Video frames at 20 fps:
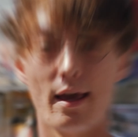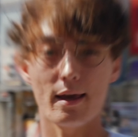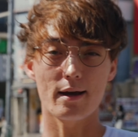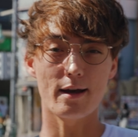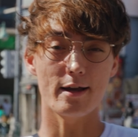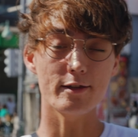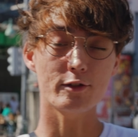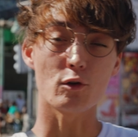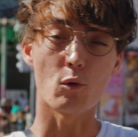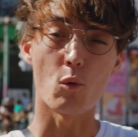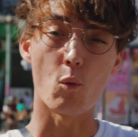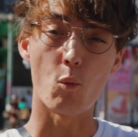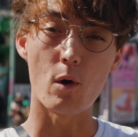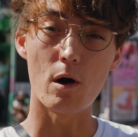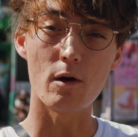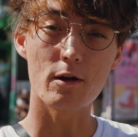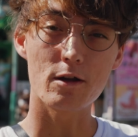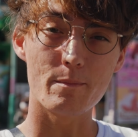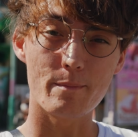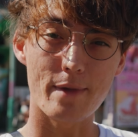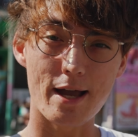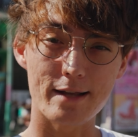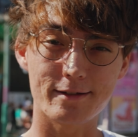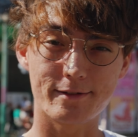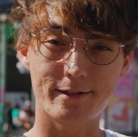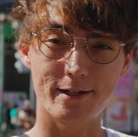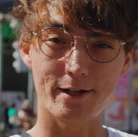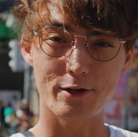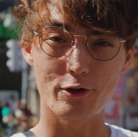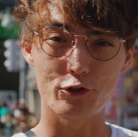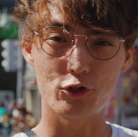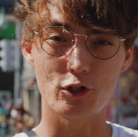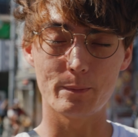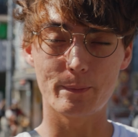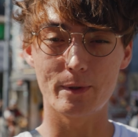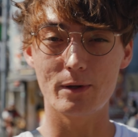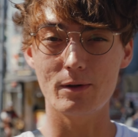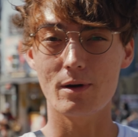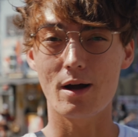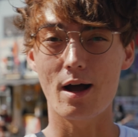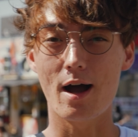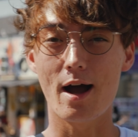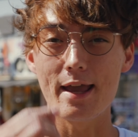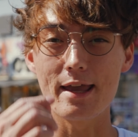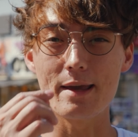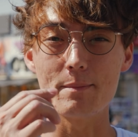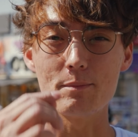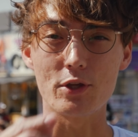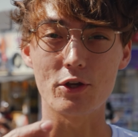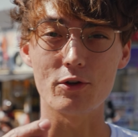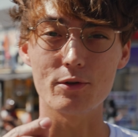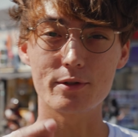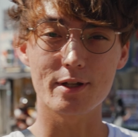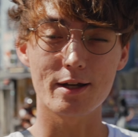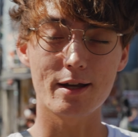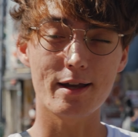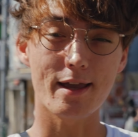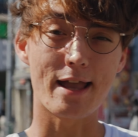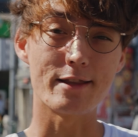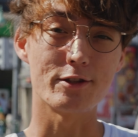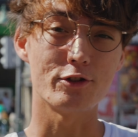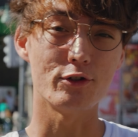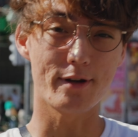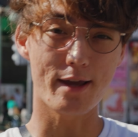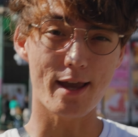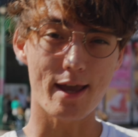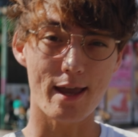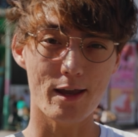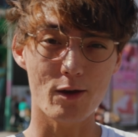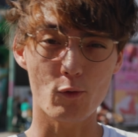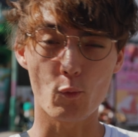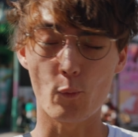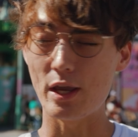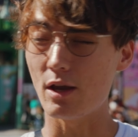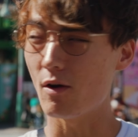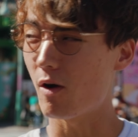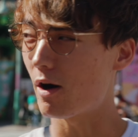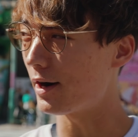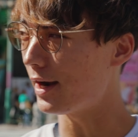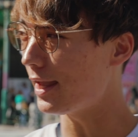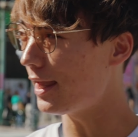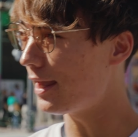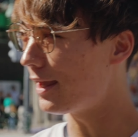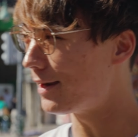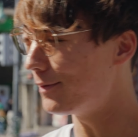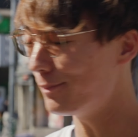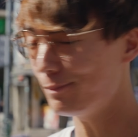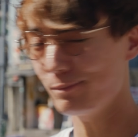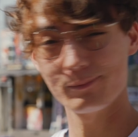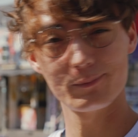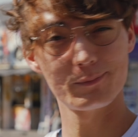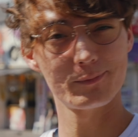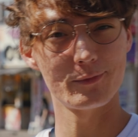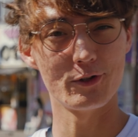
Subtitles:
Hey guys, welcome back to TokyoCheapo. I am Yuta, and today we are in